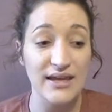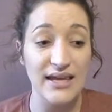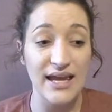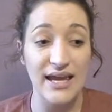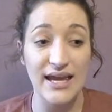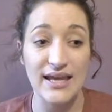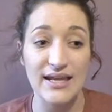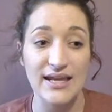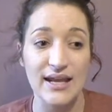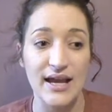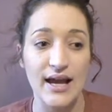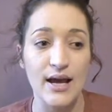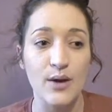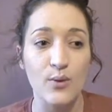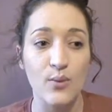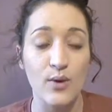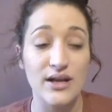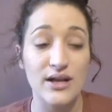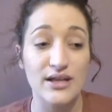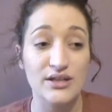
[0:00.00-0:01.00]
and I
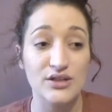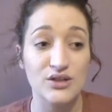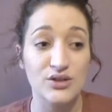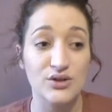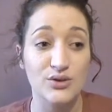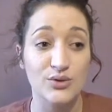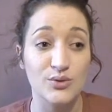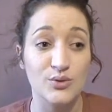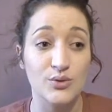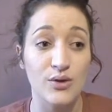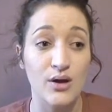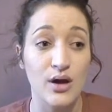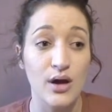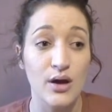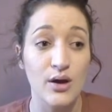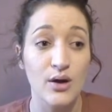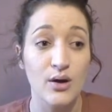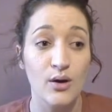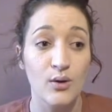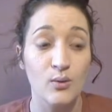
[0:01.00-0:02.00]
wanted to
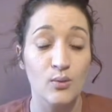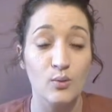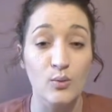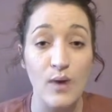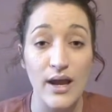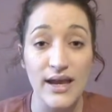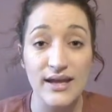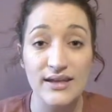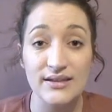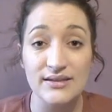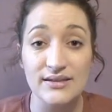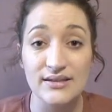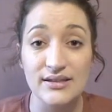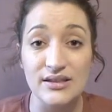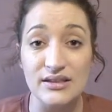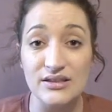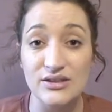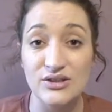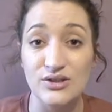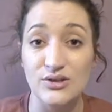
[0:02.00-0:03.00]
wait
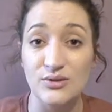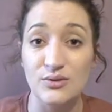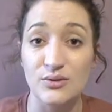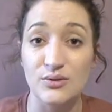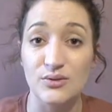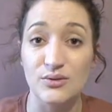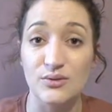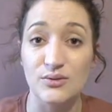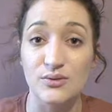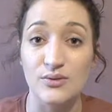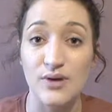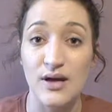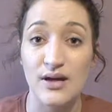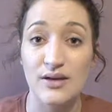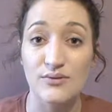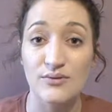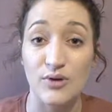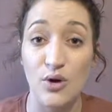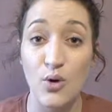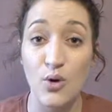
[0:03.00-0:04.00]
to
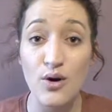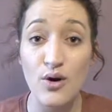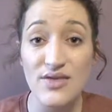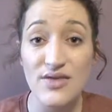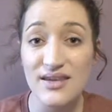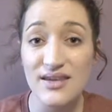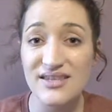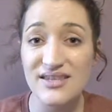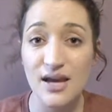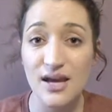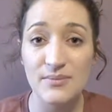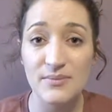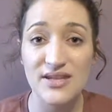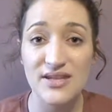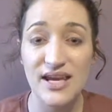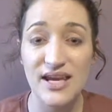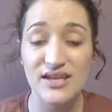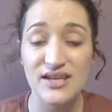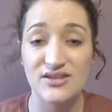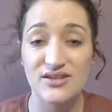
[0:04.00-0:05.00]
record this
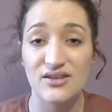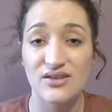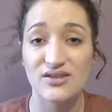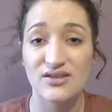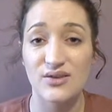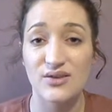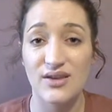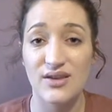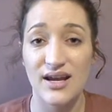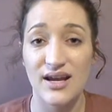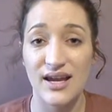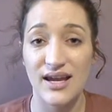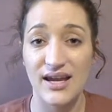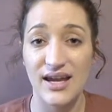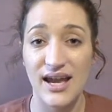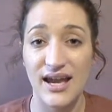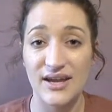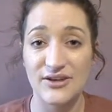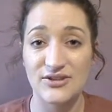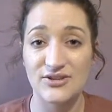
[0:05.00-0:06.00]
update just so that I
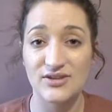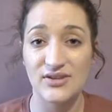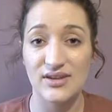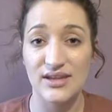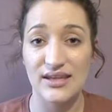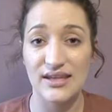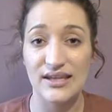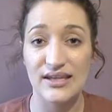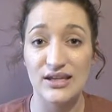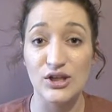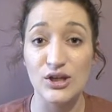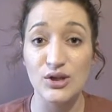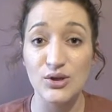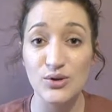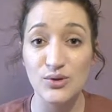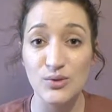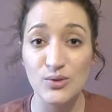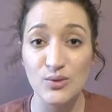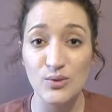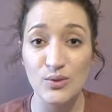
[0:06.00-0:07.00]
actually
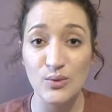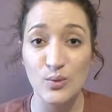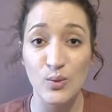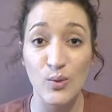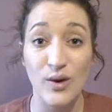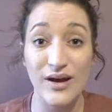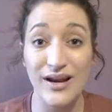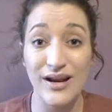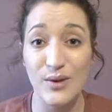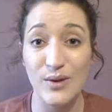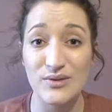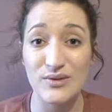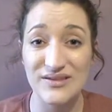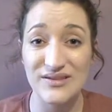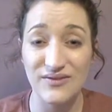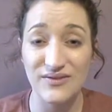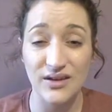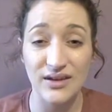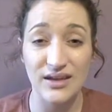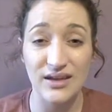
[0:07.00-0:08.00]
knew what I was
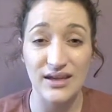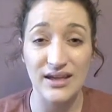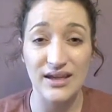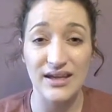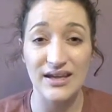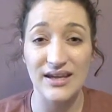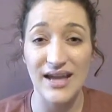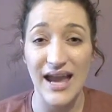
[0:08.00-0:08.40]
feeling,